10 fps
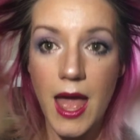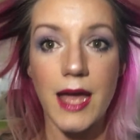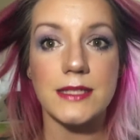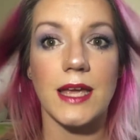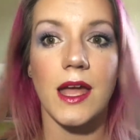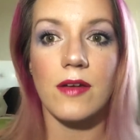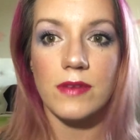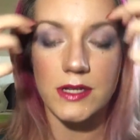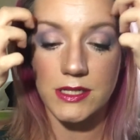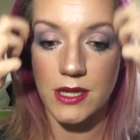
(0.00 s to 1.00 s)
as I
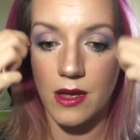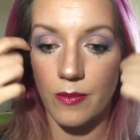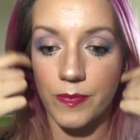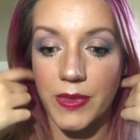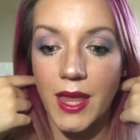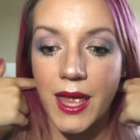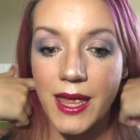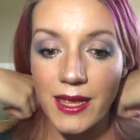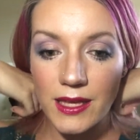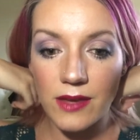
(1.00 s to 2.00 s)
haven't
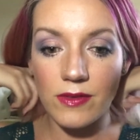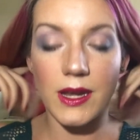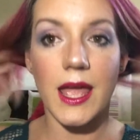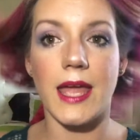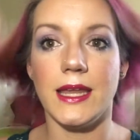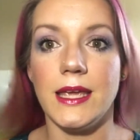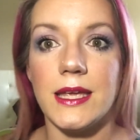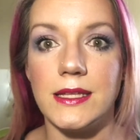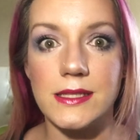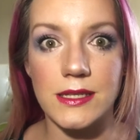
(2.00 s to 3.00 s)
given any
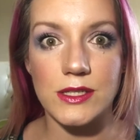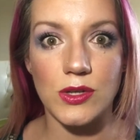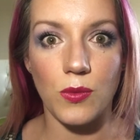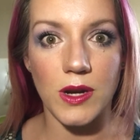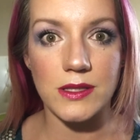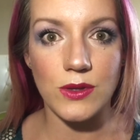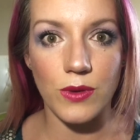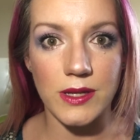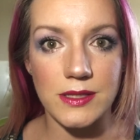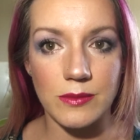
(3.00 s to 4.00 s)
hints as to what it's
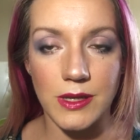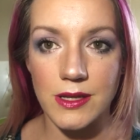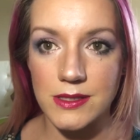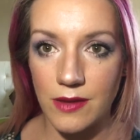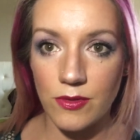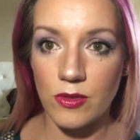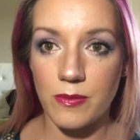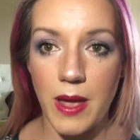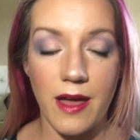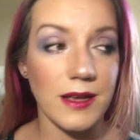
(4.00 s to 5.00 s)
going to be, aside from the
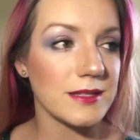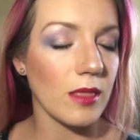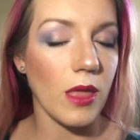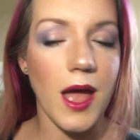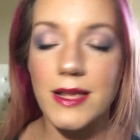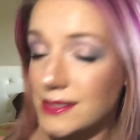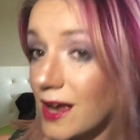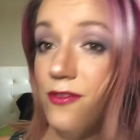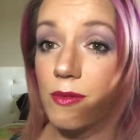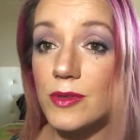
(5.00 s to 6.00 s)

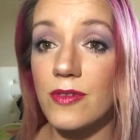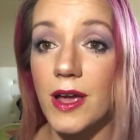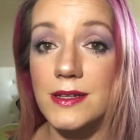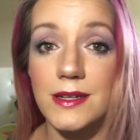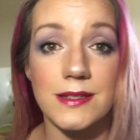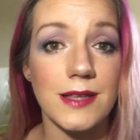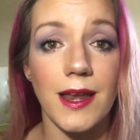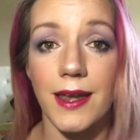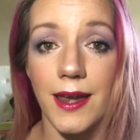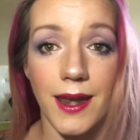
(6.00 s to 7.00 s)
fact it is
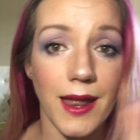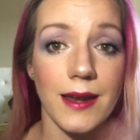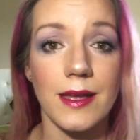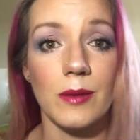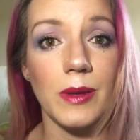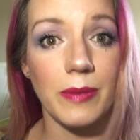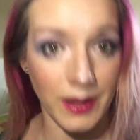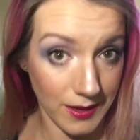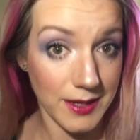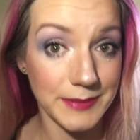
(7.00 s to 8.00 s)
not gonna be
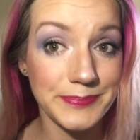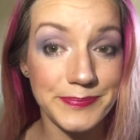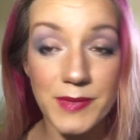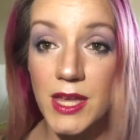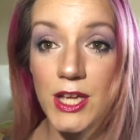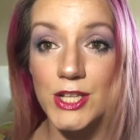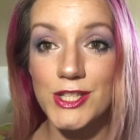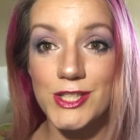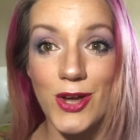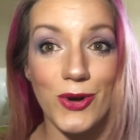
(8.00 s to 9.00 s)
pink.
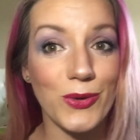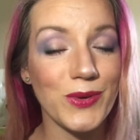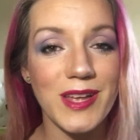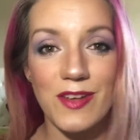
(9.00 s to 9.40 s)
So